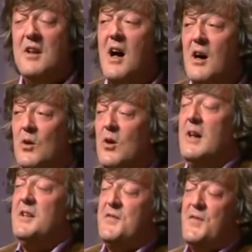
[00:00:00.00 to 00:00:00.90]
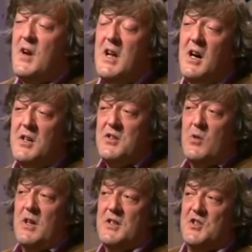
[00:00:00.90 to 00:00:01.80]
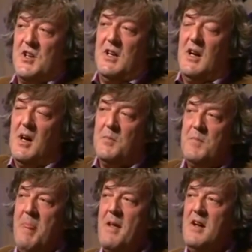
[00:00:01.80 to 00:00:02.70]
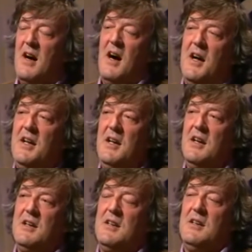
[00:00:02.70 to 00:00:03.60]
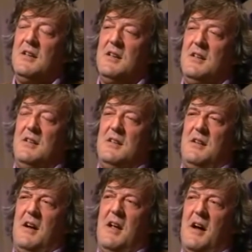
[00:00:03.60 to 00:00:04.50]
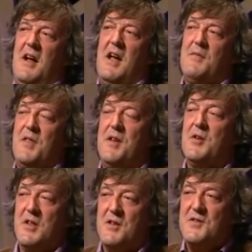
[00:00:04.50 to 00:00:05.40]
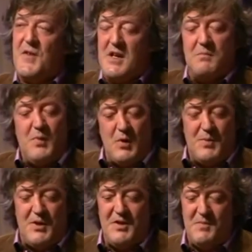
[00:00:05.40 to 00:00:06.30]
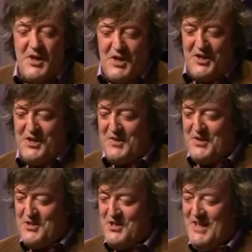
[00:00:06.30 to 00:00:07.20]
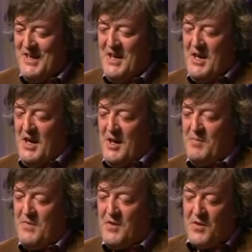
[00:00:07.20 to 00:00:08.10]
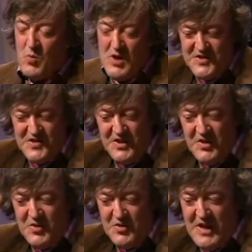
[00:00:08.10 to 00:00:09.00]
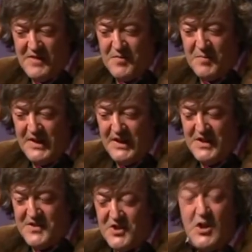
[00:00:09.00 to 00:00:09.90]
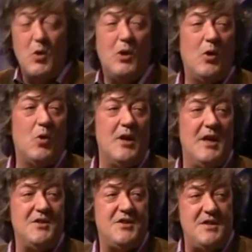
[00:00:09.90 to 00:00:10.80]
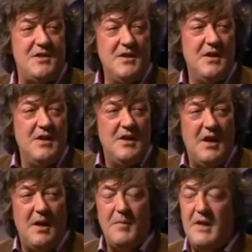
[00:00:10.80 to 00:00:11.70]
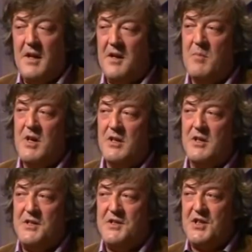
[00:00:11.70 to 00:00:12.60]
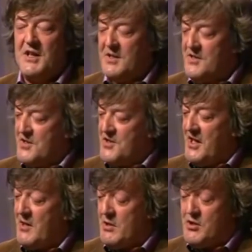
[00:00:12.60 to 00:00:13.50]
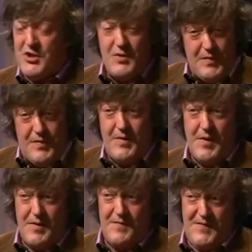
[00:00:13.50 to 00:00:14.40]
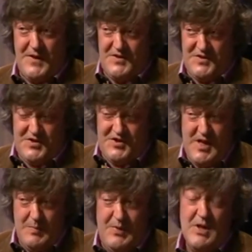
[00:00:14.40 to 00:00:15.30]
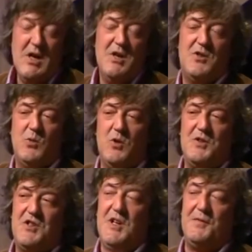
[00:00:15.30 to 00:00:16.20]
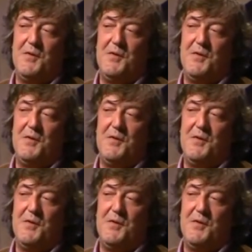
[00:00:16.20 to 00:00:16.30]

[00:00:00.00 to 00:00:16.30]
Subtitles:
Now, it's very hard to answer. I have a theory that is very unpopular in America, that that the worst thing you can ever be is goal-oriented. In America, it is taken as a sacred truth that the first step towards